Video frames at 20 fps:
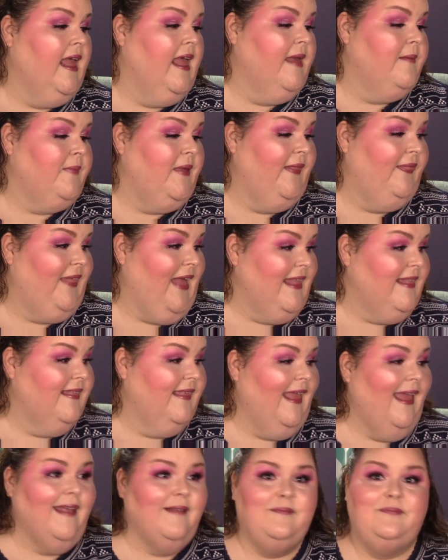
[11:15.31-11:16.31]
But
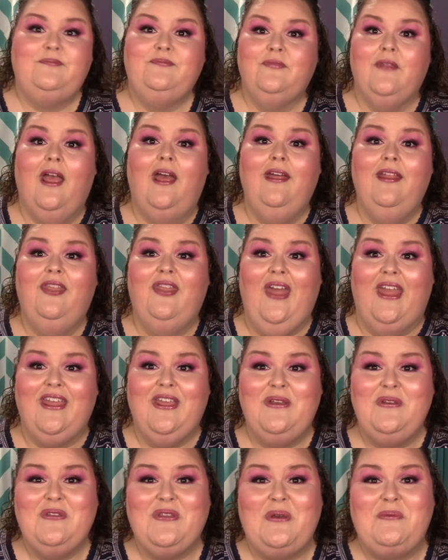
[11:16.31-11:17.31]
that's it.
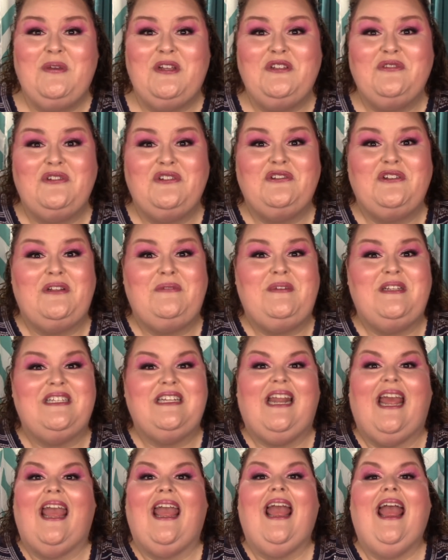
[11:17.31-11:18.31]
Thank you so much for joining me
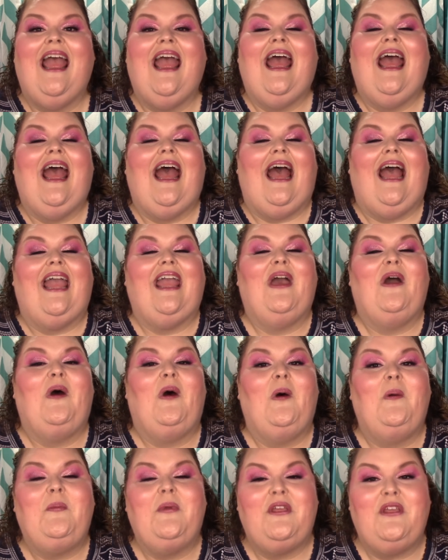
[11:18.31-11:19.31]
today. I
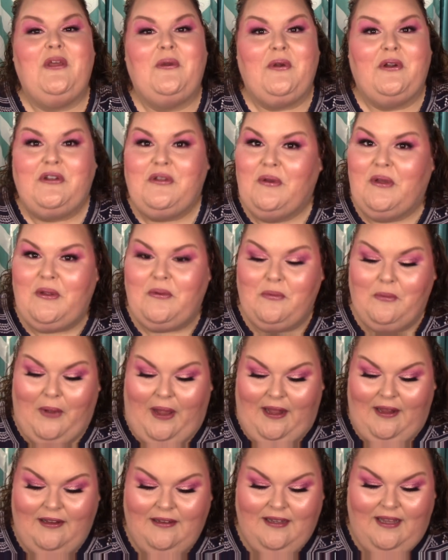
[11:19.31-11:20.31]
hope you are doing
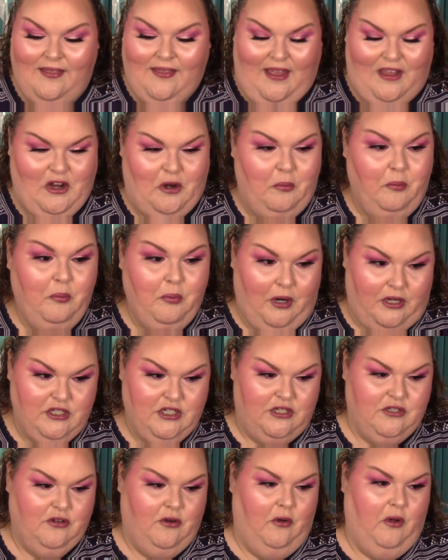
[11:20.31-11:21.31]
well and that your
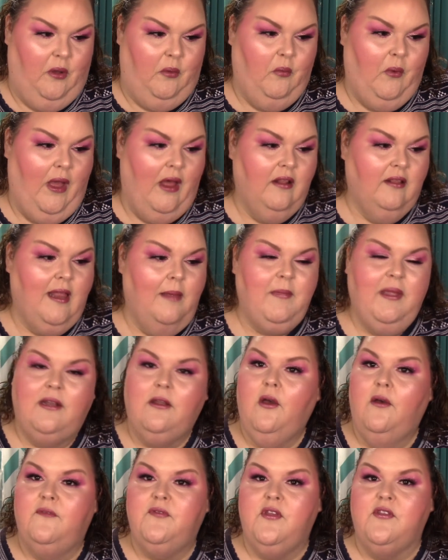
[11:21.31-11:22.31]
projects are going well. Let me
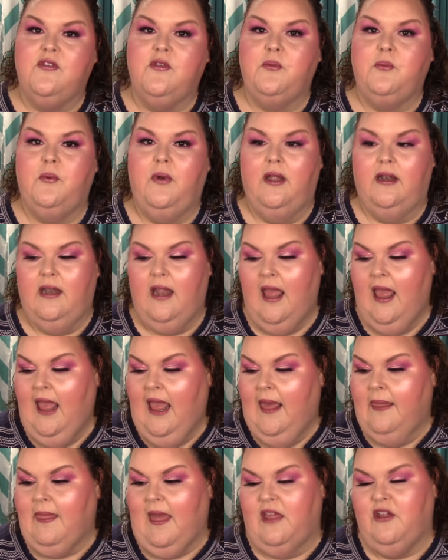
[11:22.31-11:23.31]
know if this is one
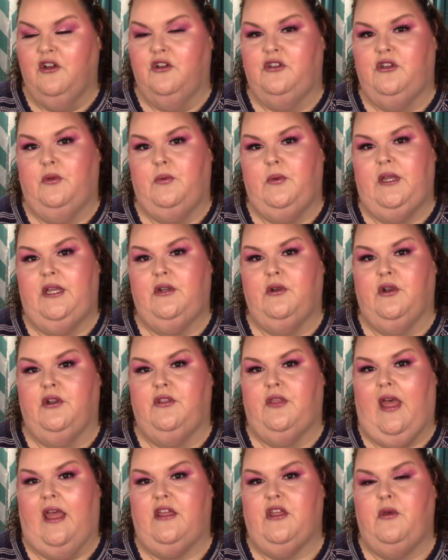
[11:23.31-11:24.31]
that you're doing or
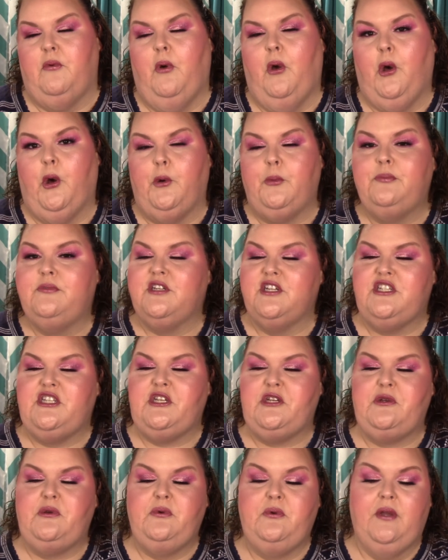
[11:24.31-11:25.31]
that you hope to
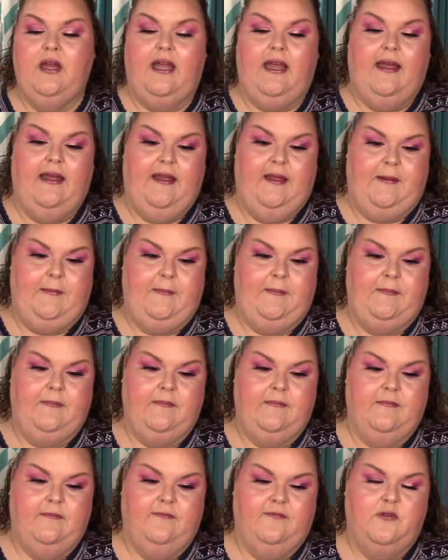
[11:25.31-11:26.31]
do um,
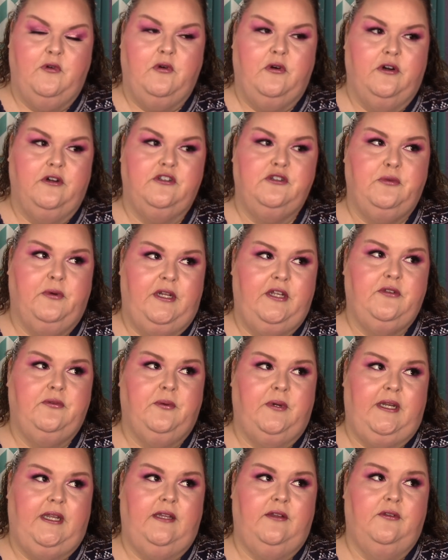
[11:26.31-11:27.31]
for twenty
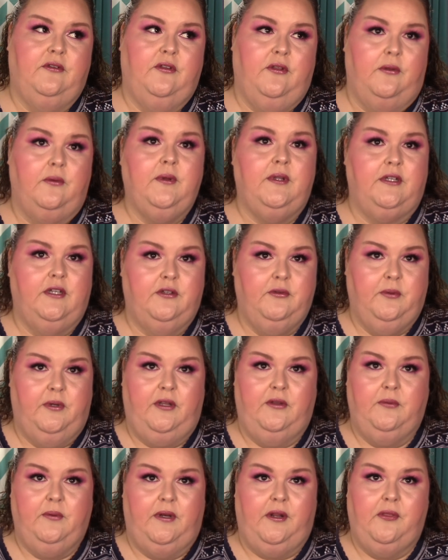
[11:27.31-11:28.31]
twenty-two into
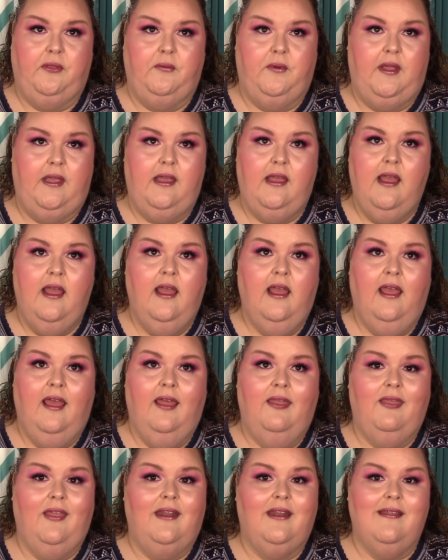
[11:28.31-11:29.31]
twenty twenty-three.
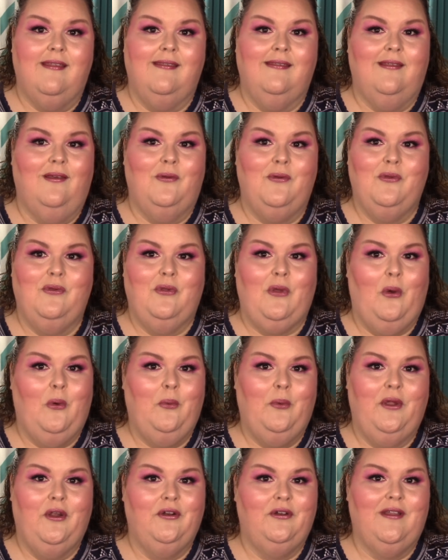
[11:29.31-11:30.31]
That is still so
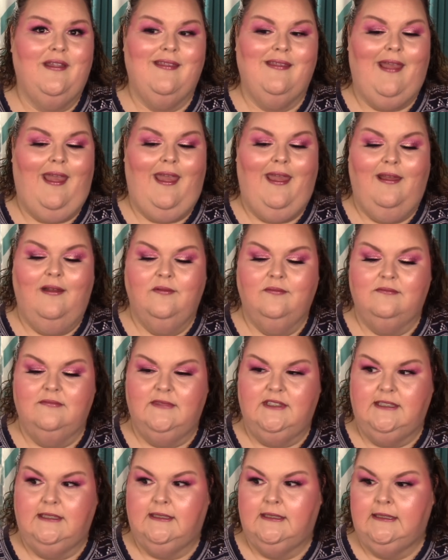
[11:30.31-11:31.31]
weird to
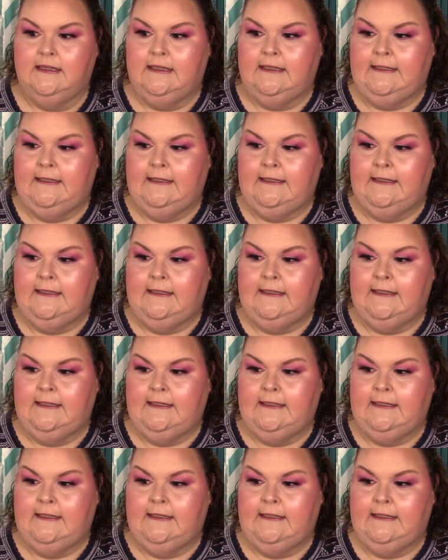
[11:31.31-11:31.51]
say.